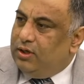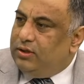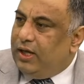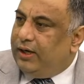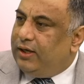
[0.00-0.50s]

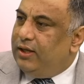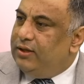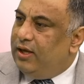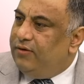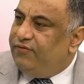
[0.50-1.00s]
that can
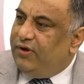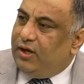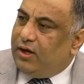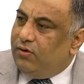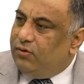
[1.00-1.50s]
then
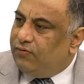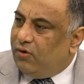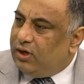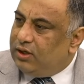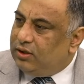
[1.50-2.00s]
figure out
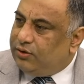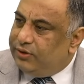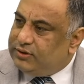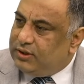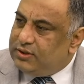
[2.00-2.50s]
what are the
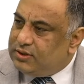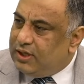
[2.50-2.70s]
questions